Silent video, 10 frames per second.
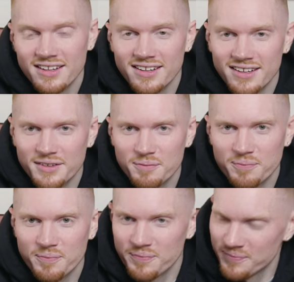
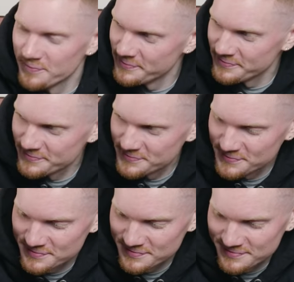
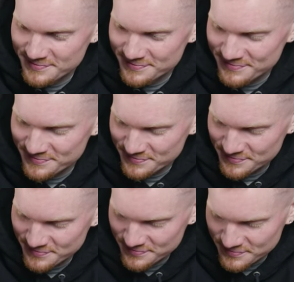
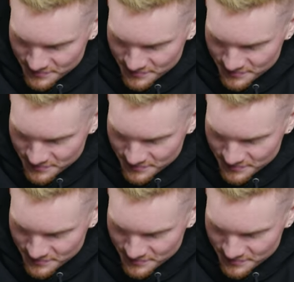[no speech]